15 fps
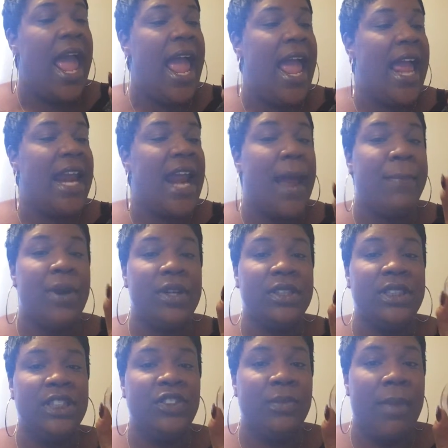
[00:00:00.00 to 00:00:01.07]
And I
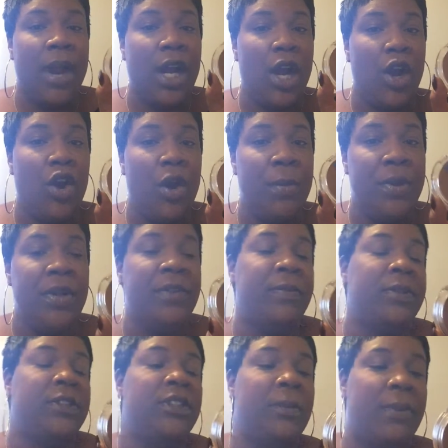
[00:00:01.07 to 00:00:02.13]
purchased this from my local beauty
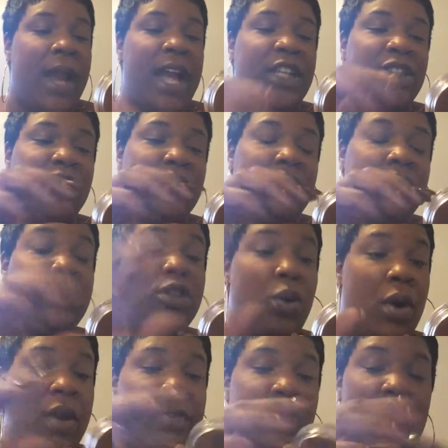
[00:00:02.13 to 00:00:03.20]
supply
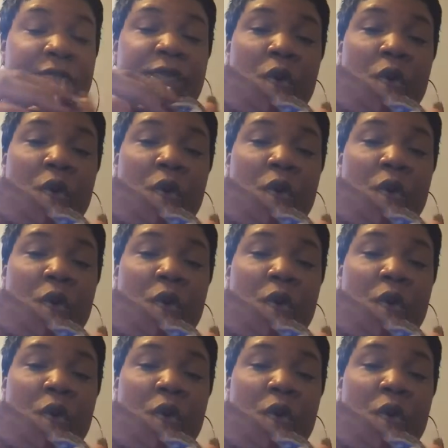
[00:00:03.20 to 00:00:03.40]
store for